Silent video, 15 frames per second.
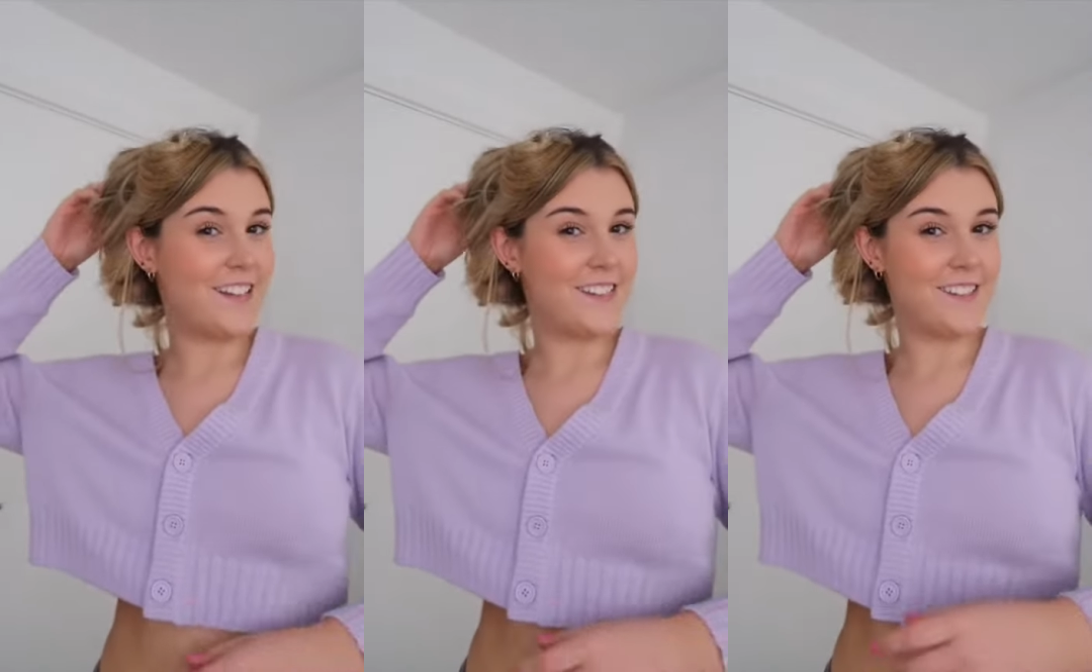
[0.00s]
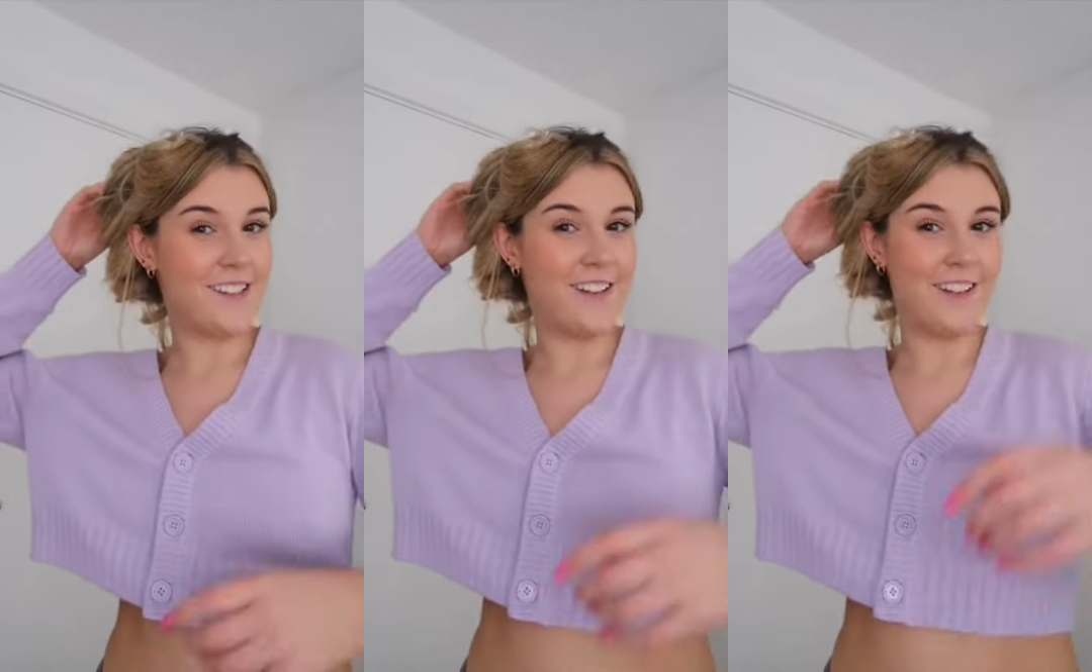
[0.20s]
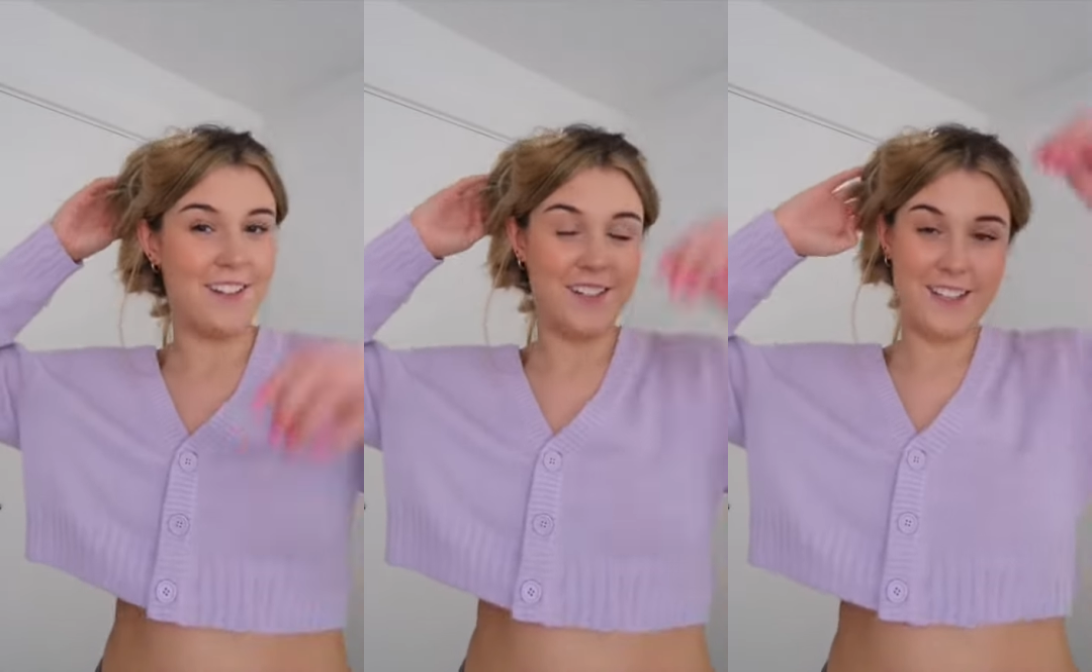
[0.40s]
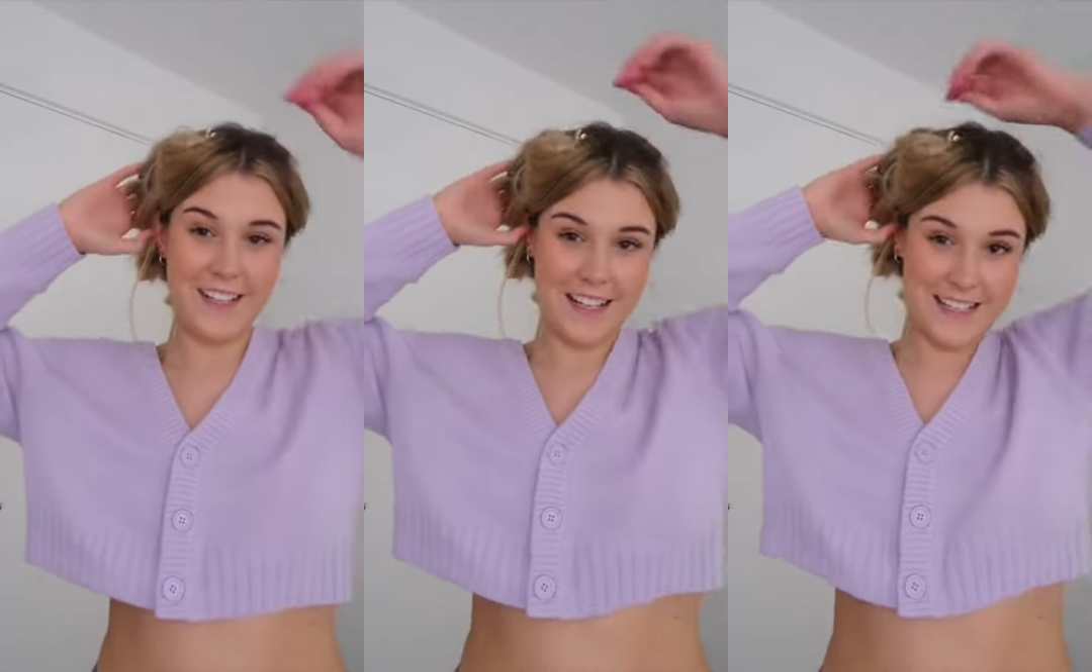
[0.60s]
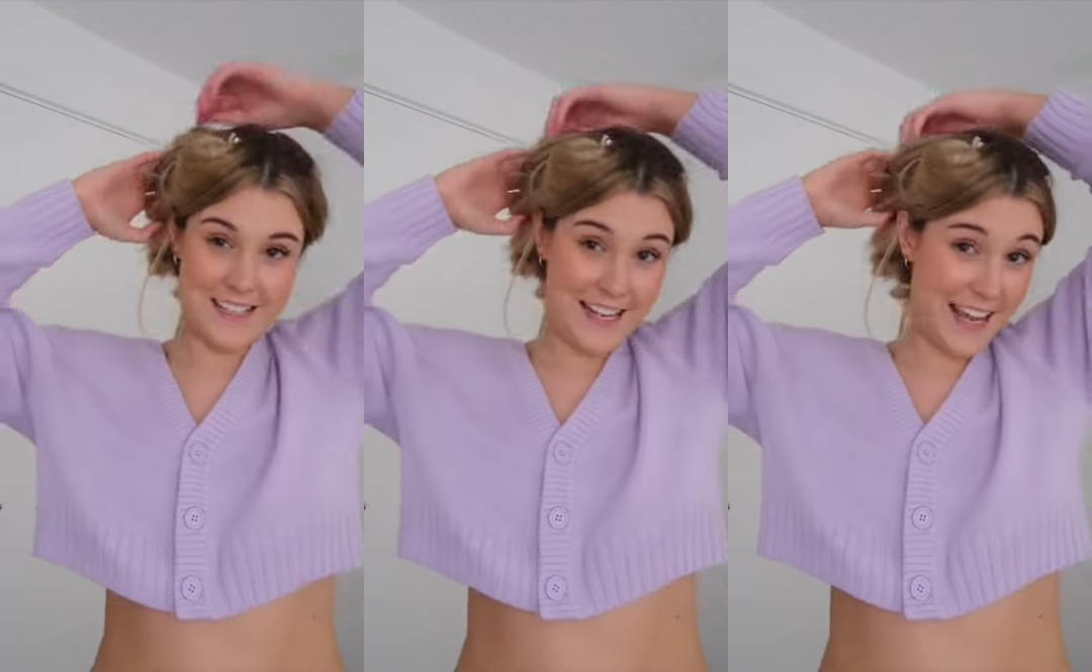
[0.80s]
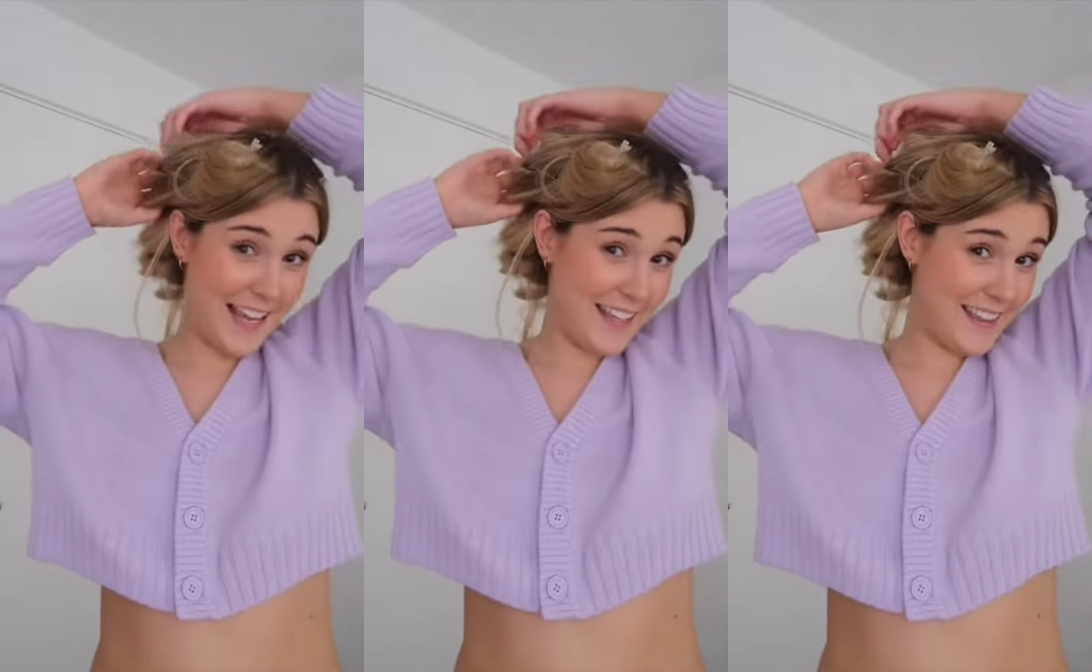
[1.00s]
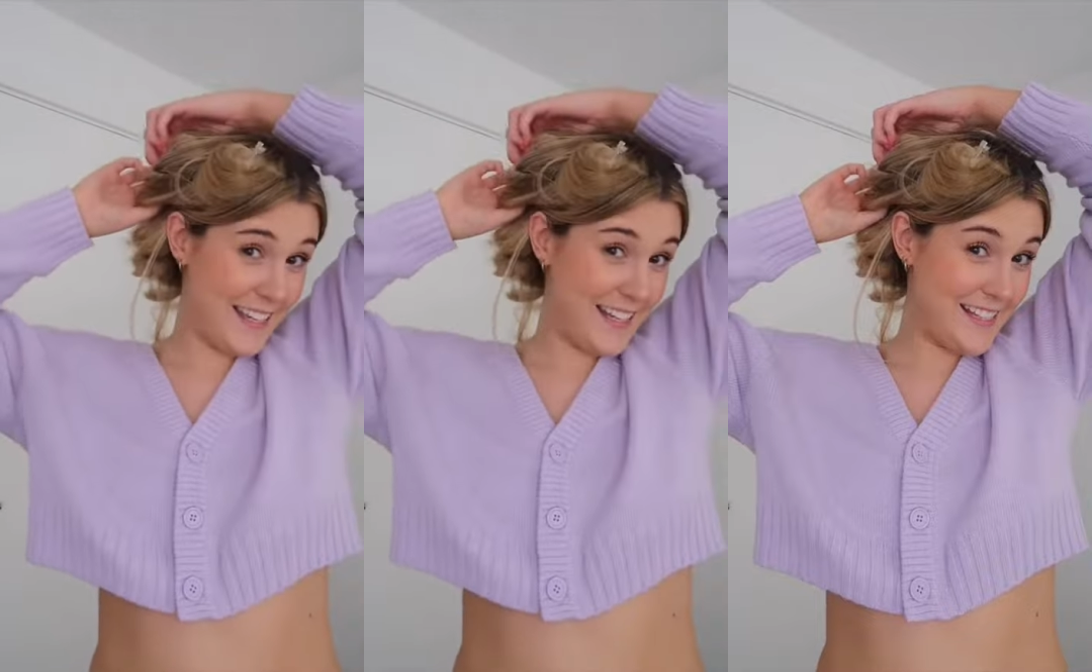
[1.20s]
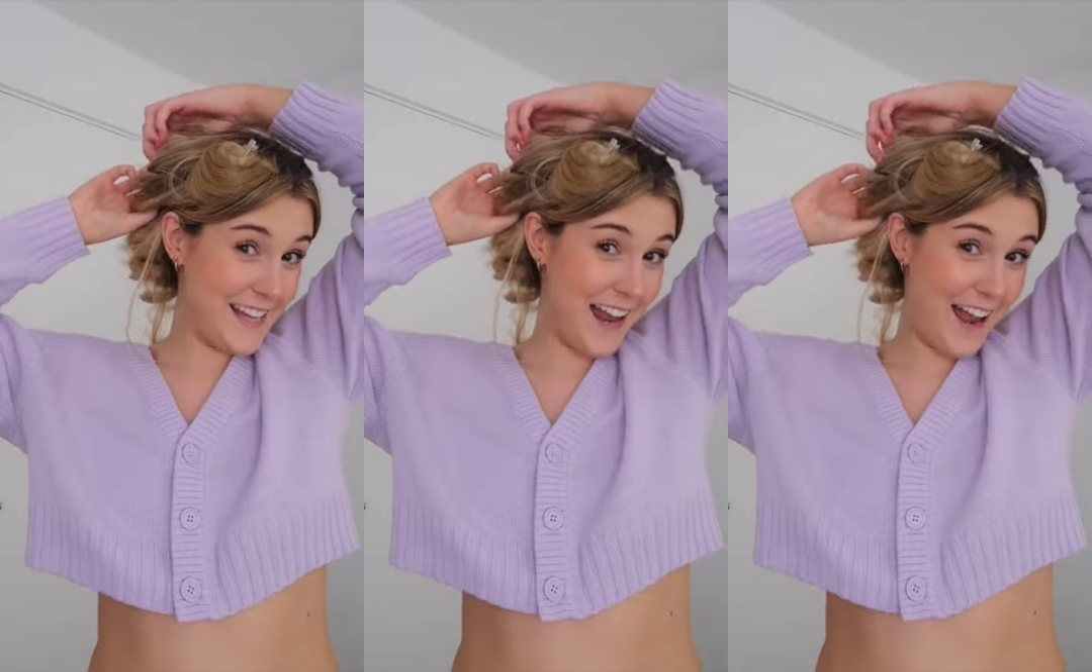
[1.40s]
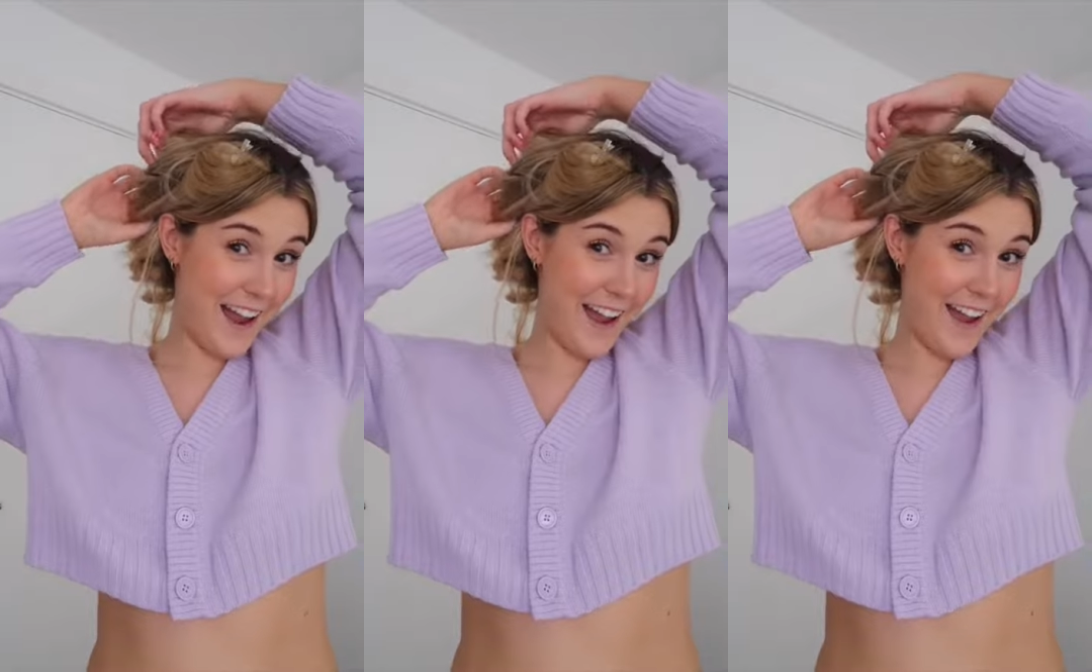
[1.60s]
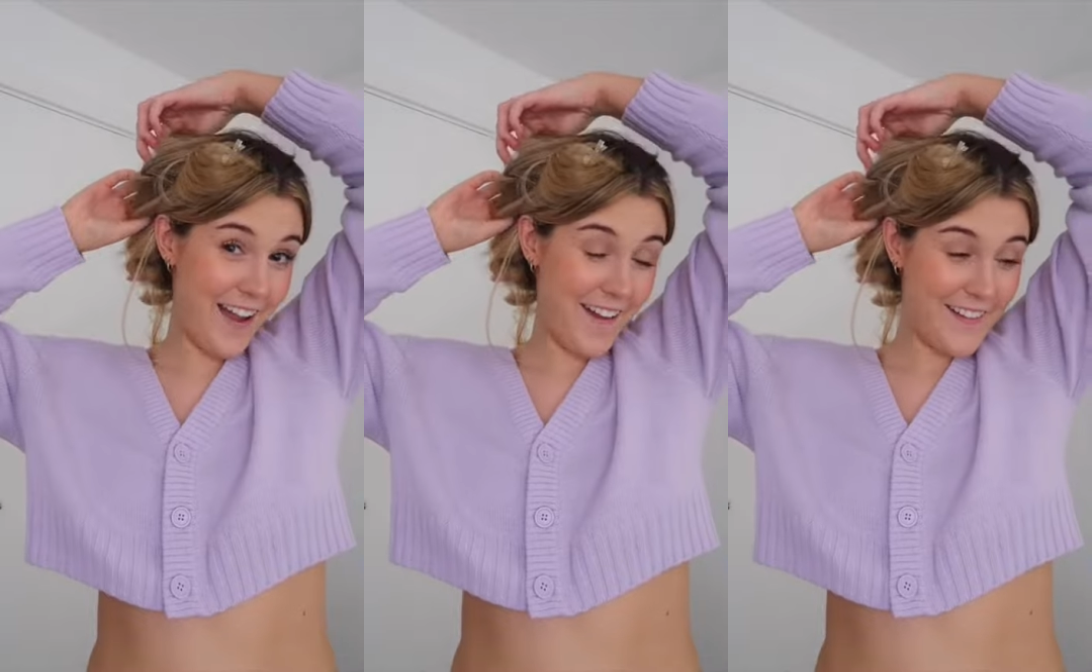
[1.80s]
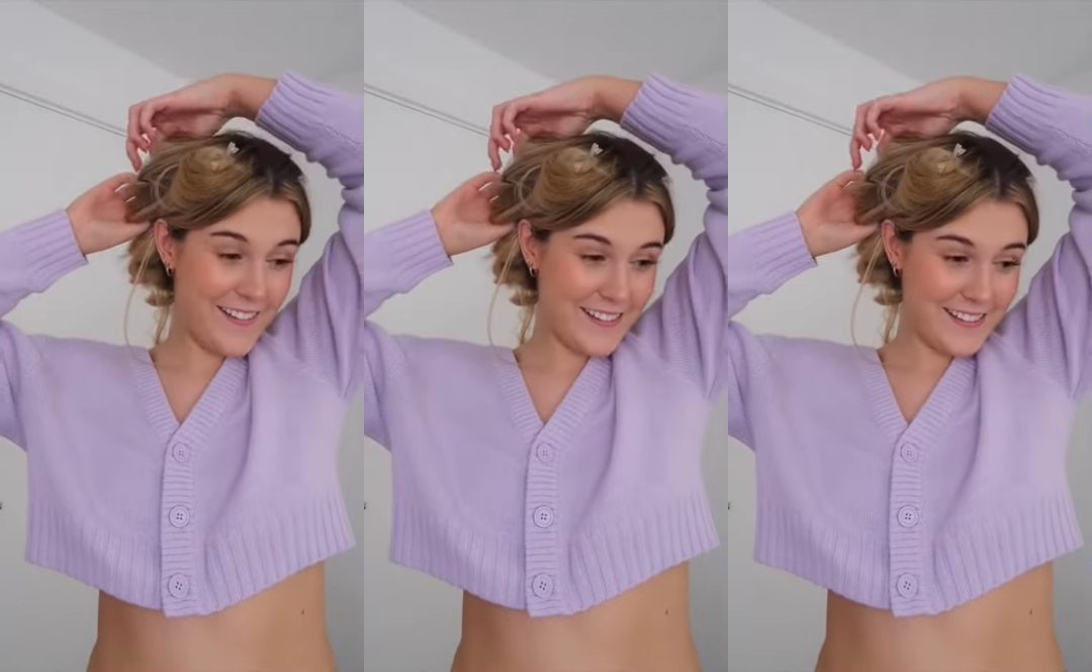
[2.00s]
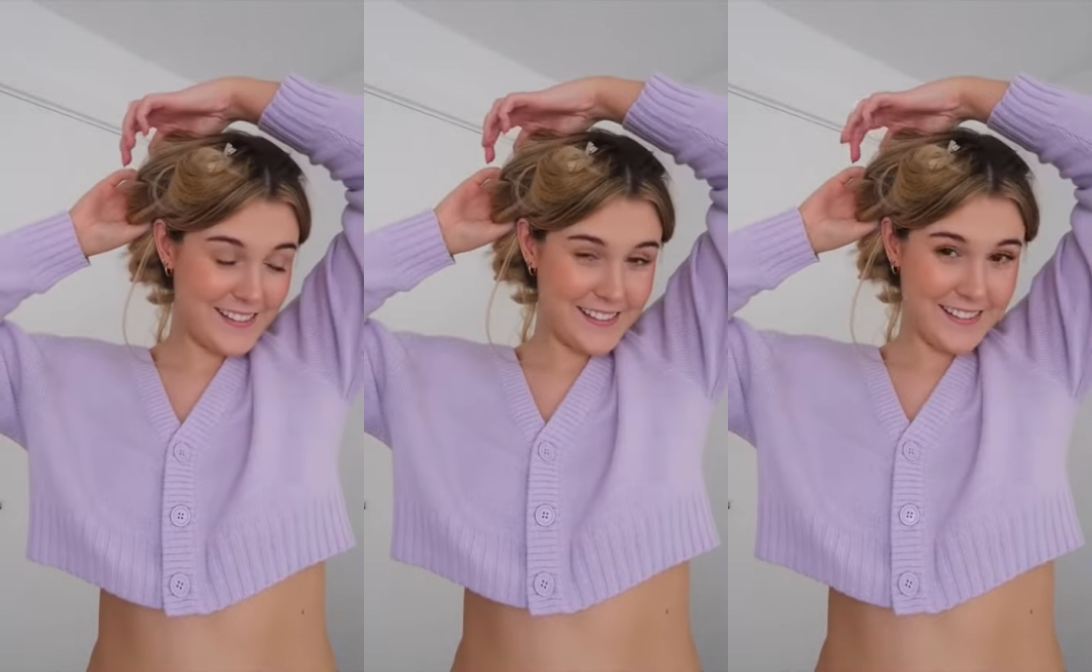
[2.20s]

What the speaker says: so let's take these out.